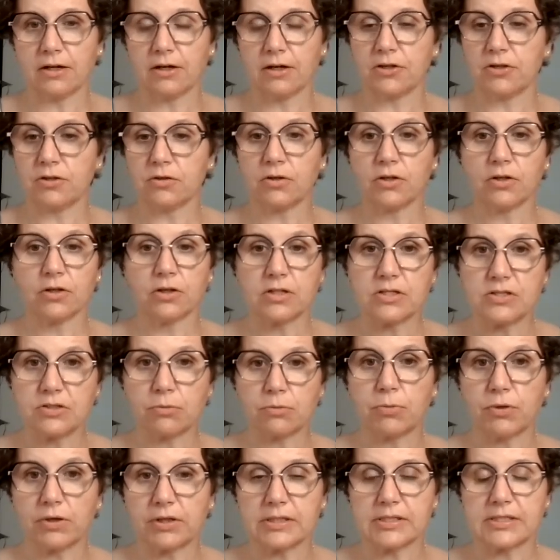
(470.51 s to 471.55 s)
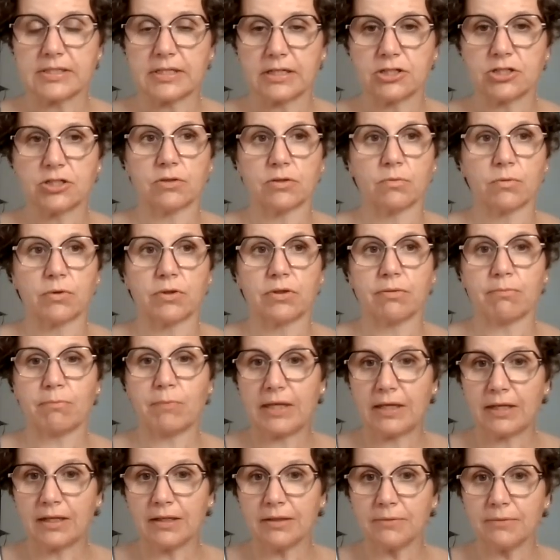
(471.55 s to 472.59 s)
You can also book a session with
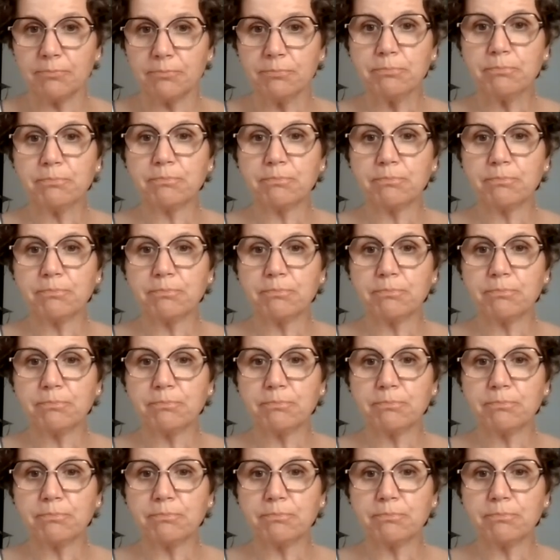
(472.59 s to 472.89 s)
me.